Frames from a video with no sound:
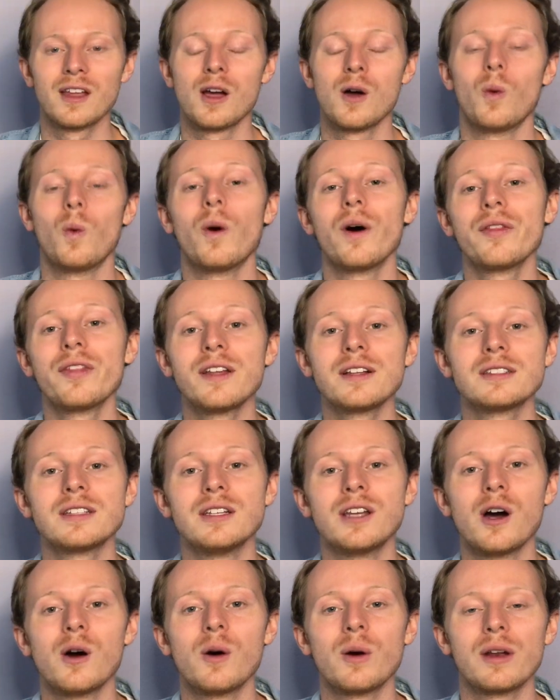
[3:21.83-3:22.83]
One thing to
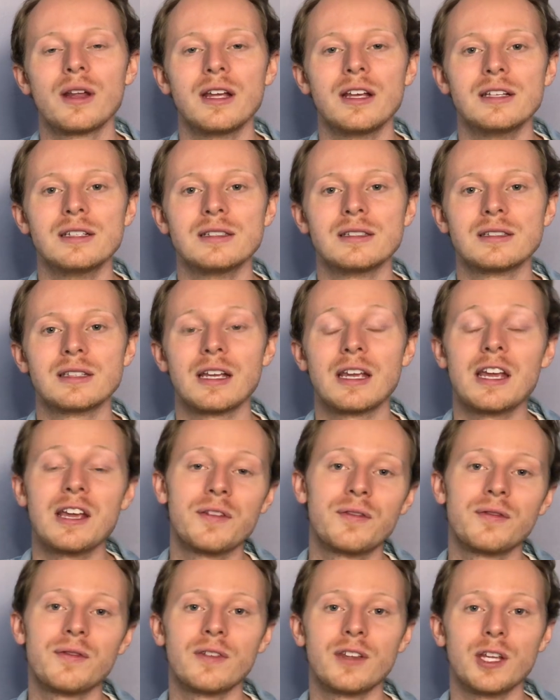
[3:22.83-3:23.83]
note is
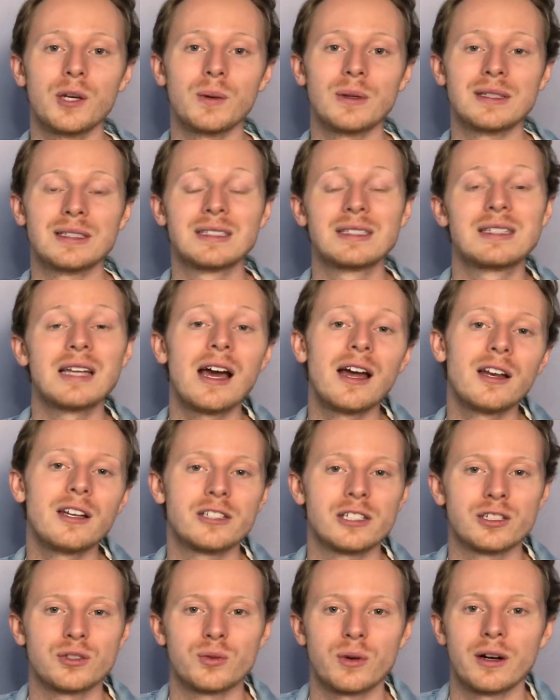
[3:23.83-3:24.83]
if you instead
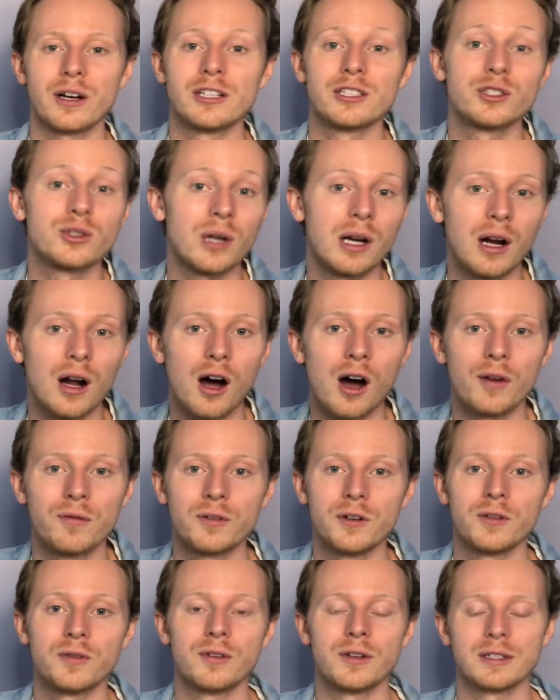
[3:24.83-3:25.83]
just run a straight offer,
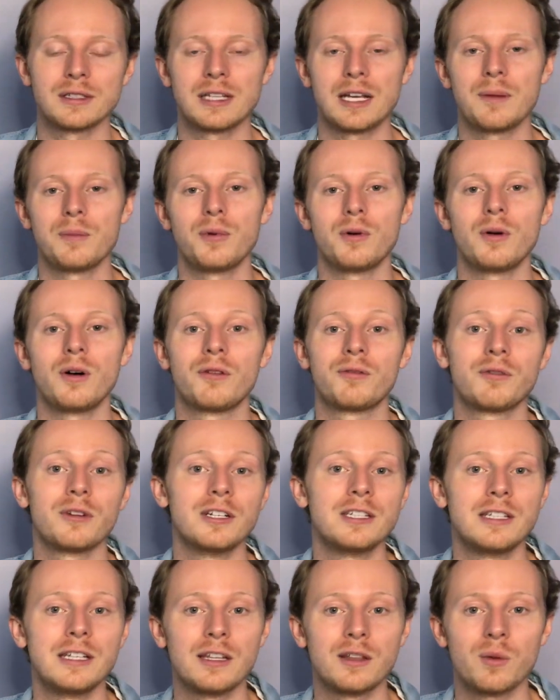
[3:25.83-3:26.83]
for example, free
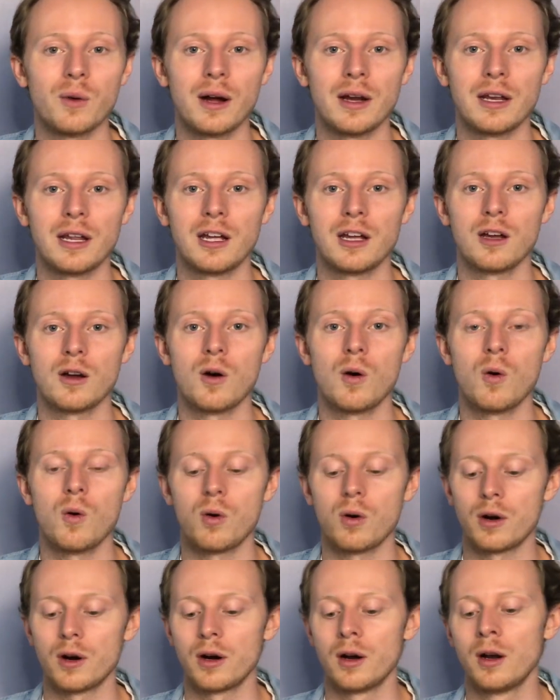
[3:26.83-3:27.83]
teeth whitening
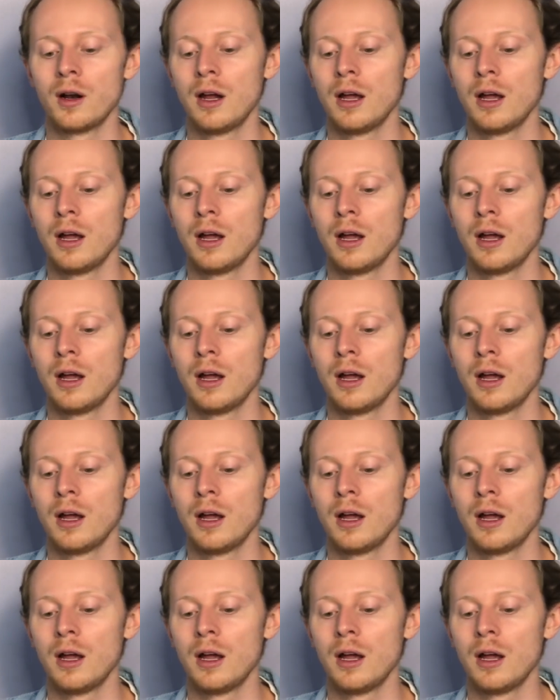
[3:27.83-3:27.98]
or